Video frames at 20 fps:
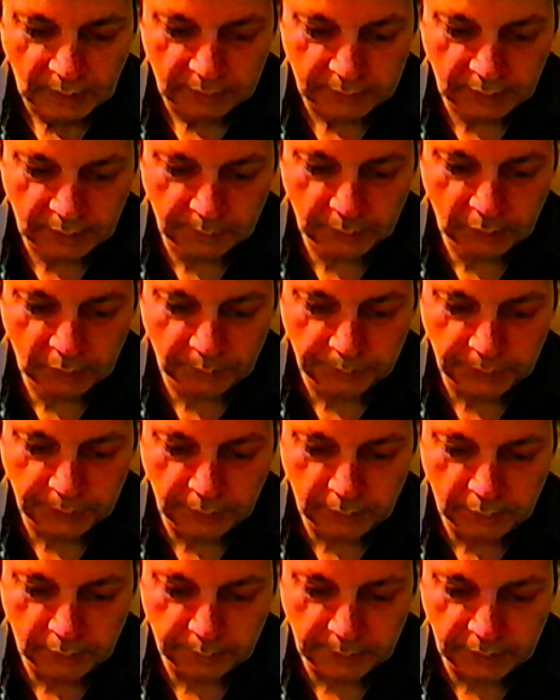Some
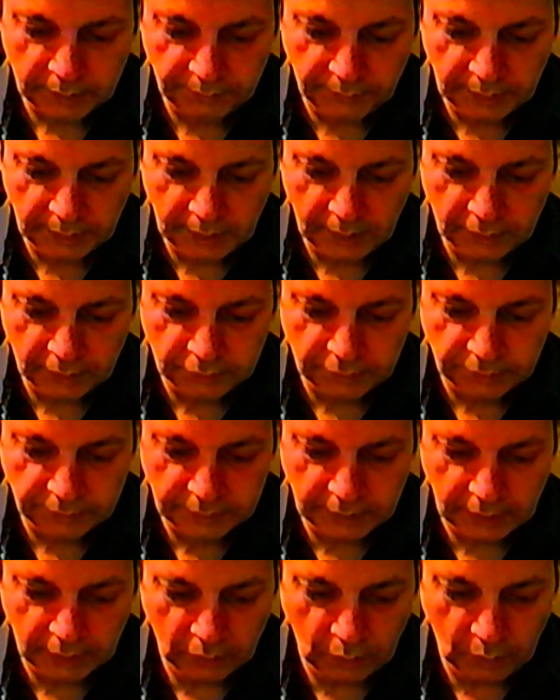computer
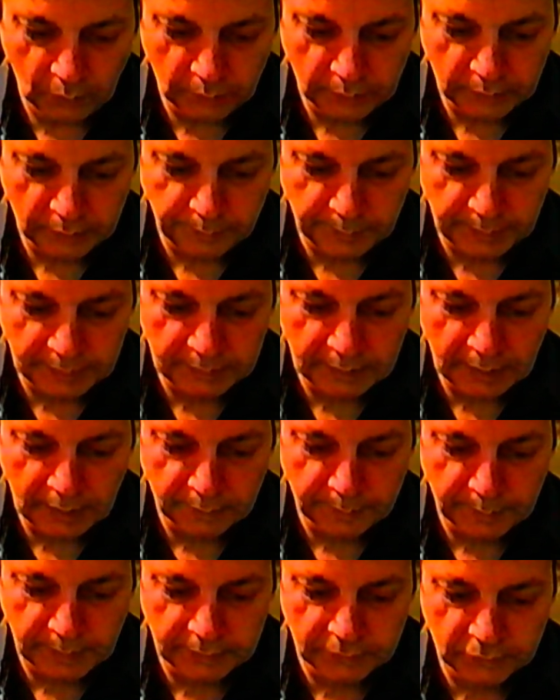modifications can only be
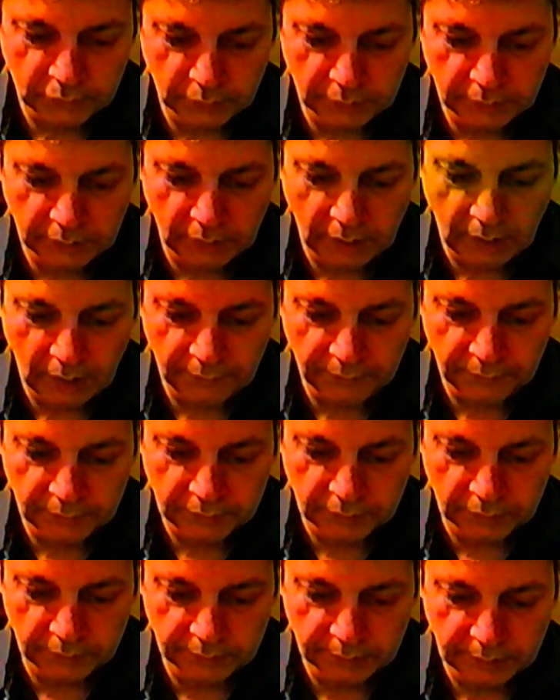done by certain
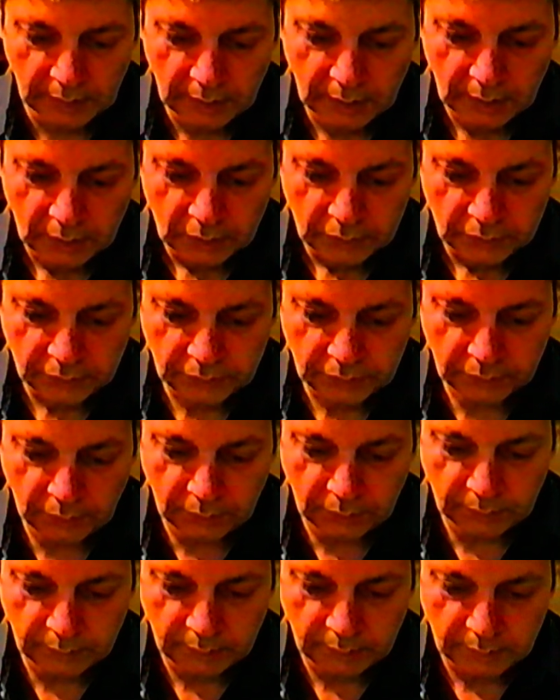officers,
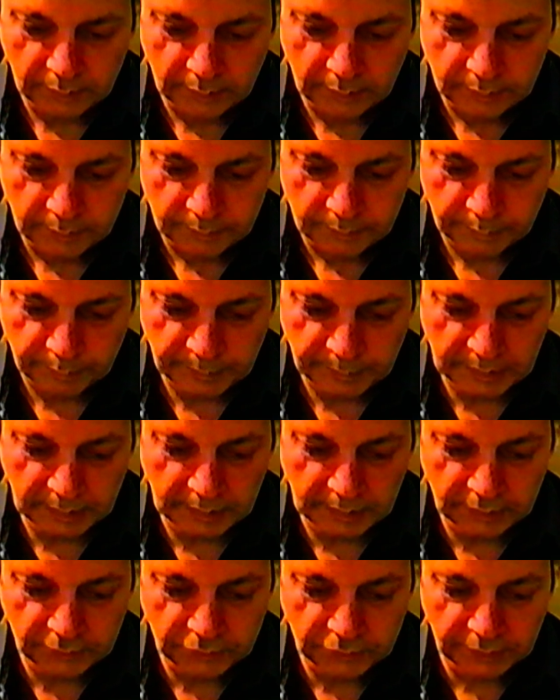so
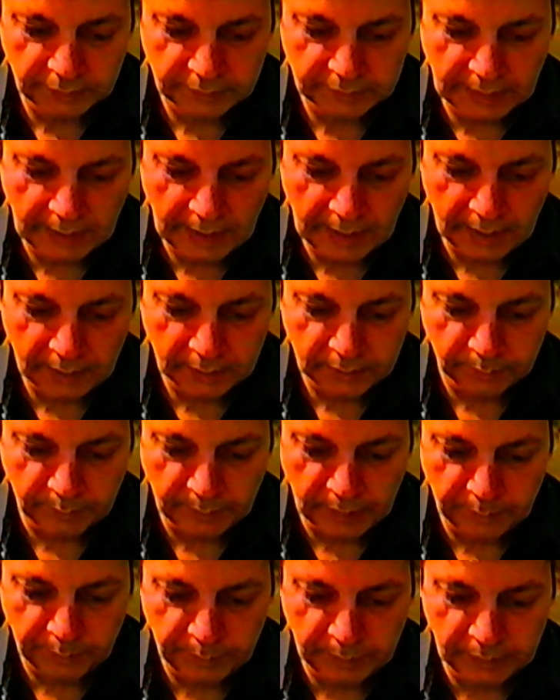malicious act
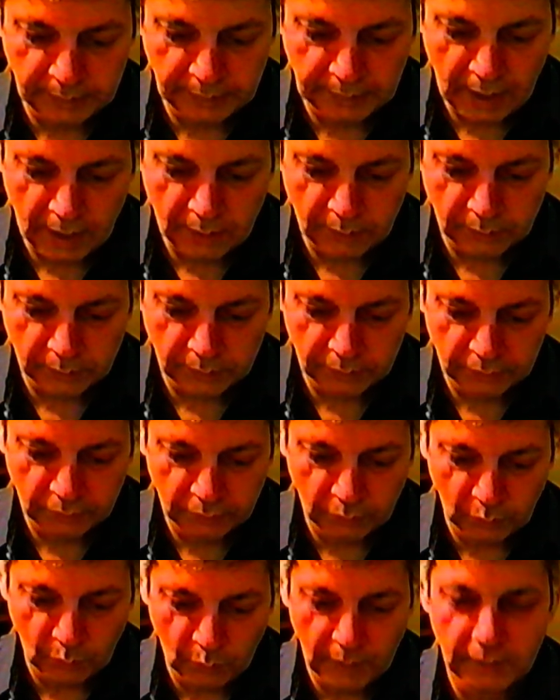may be narrowed
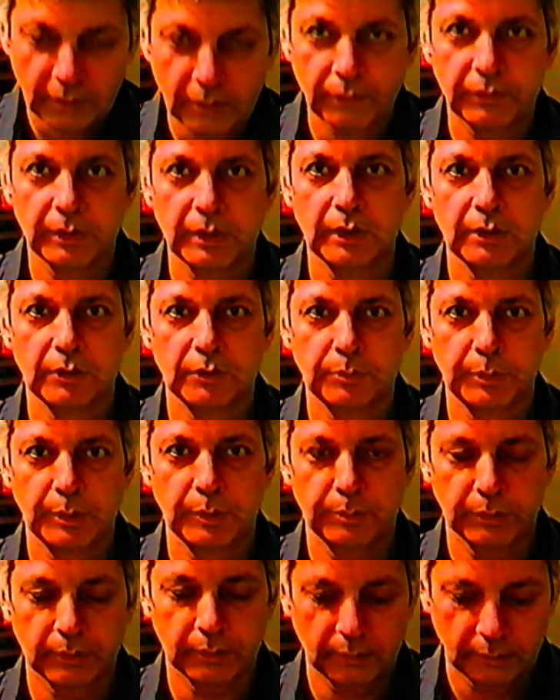to one of these
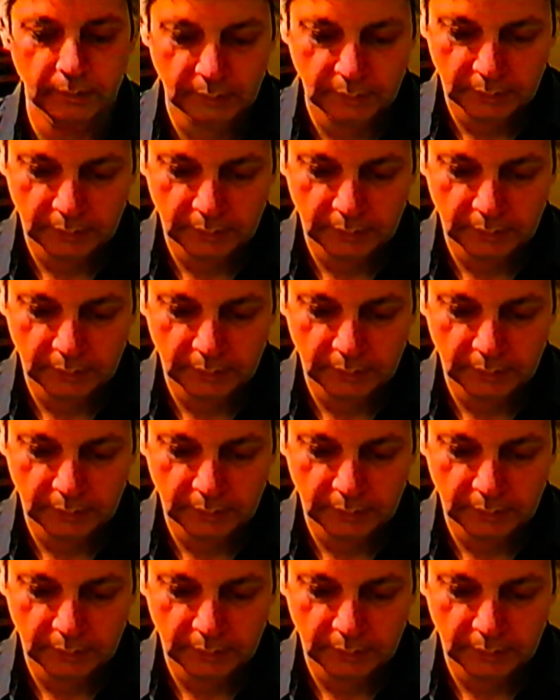people.